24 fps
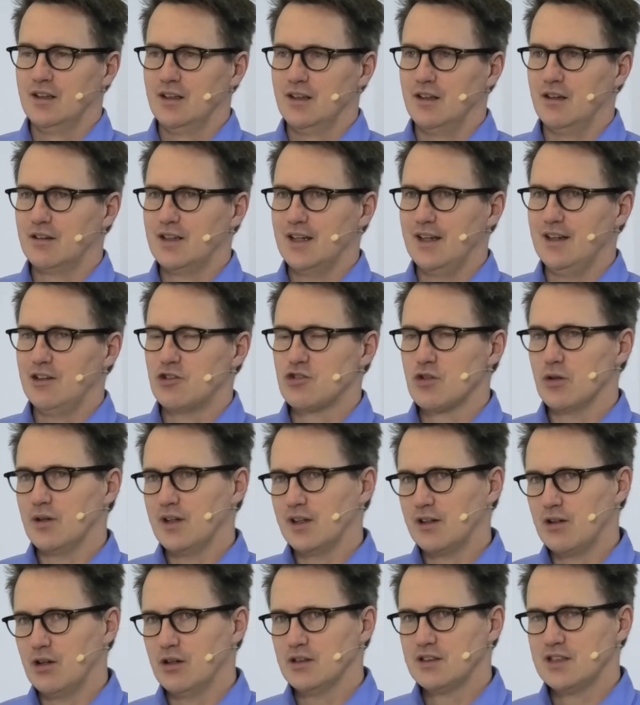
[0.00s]
okay, should
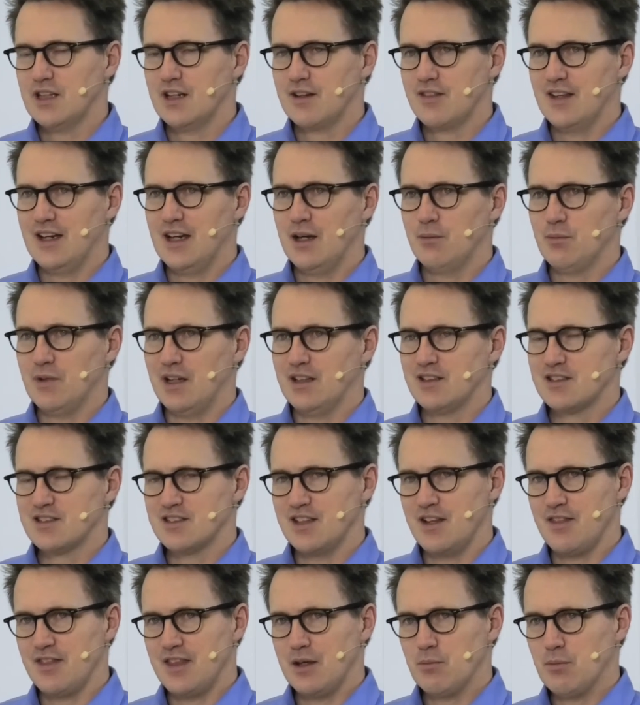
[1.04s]
I contact them? I'll
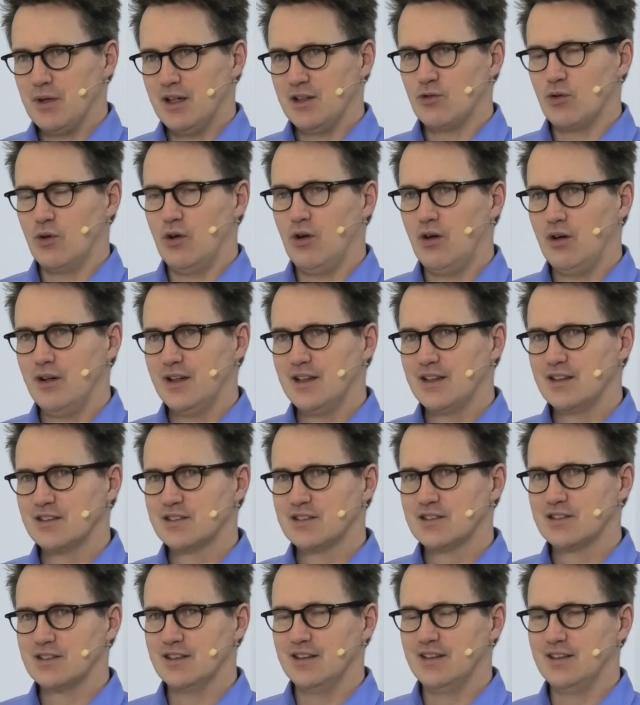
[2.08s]
send them my
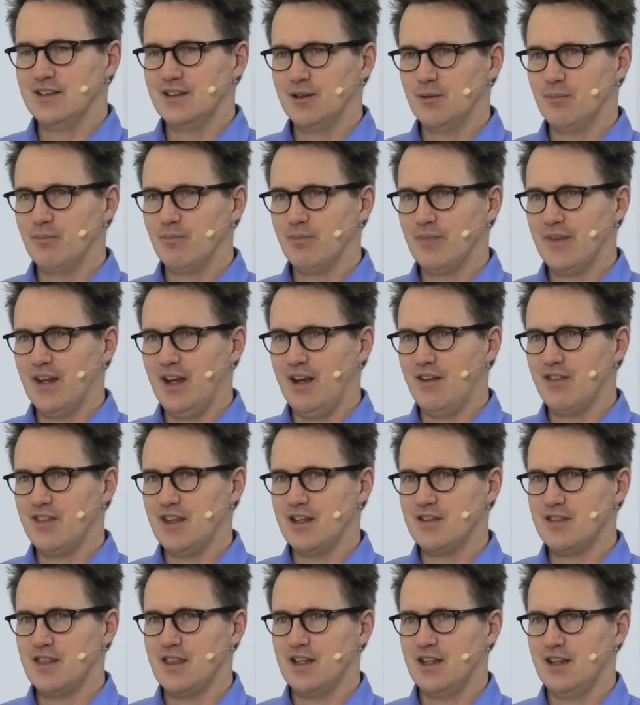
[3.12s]
drawings, and
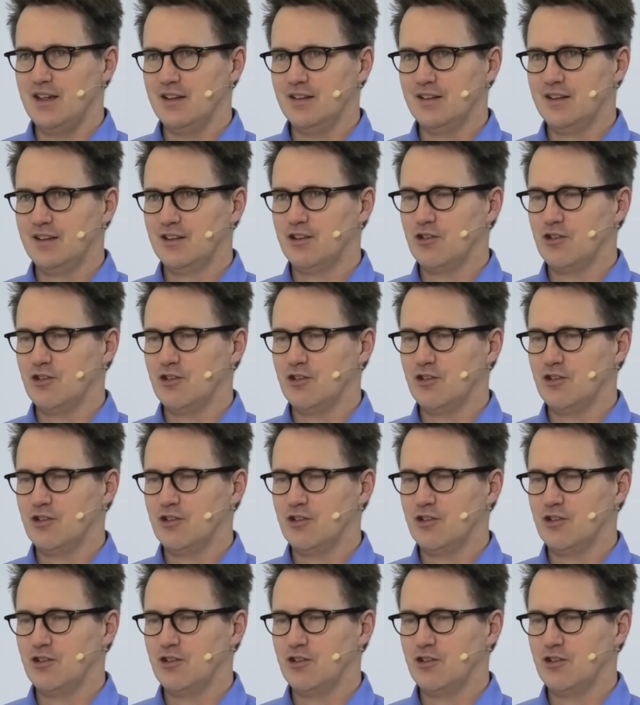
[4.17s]
then they